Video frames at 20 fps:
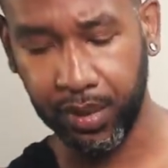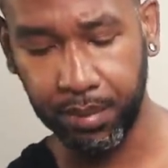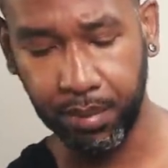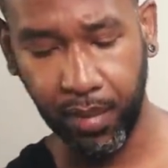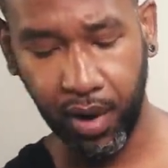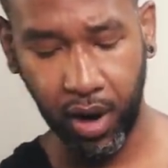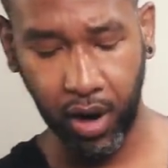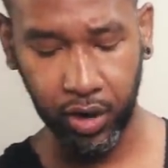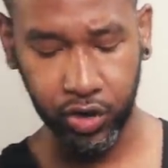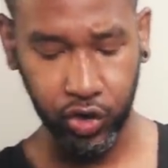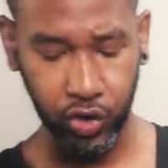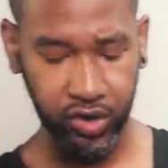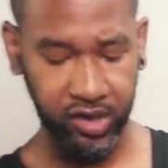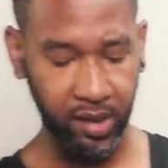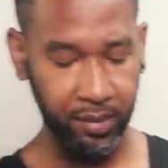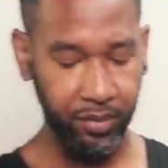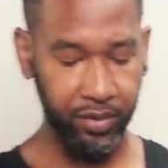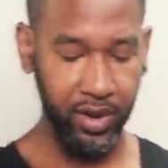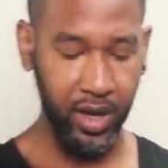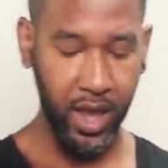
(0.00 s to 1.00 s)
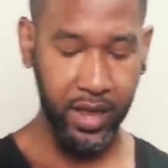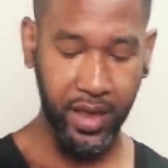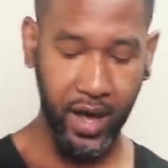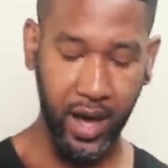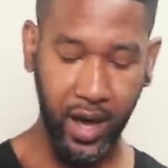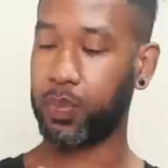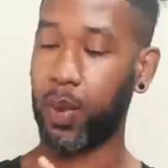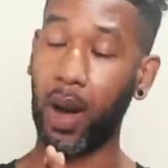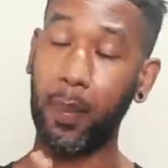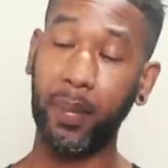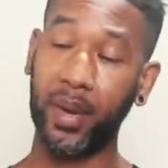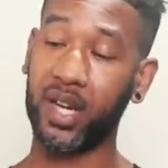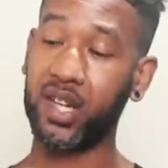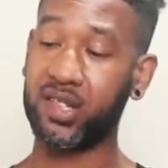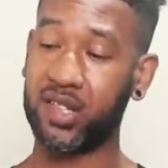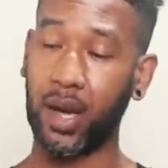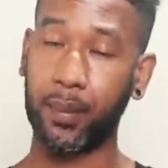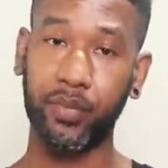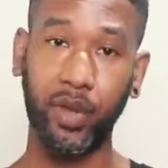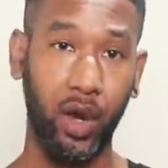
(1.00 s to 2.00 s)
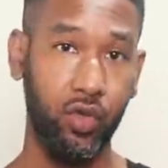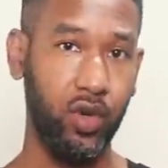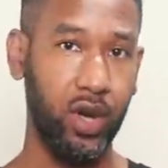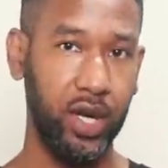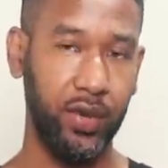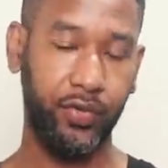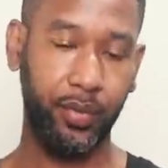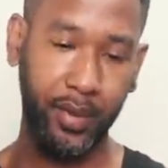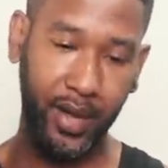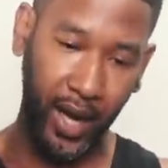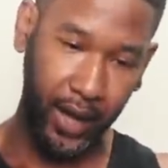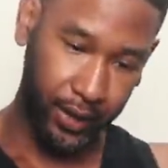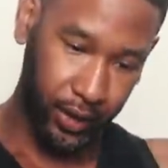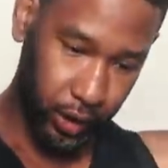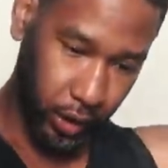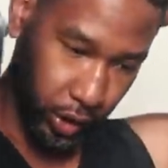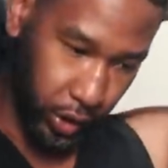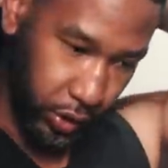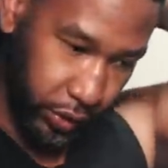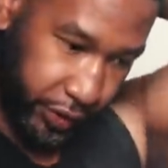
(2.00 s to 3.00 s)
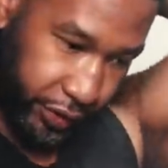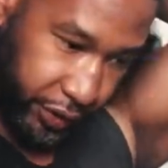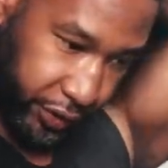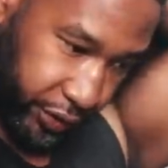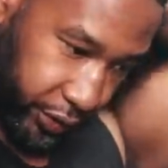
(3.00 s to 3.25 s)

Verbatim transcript: March or something like that. But I picked this up directly from Canada Goose.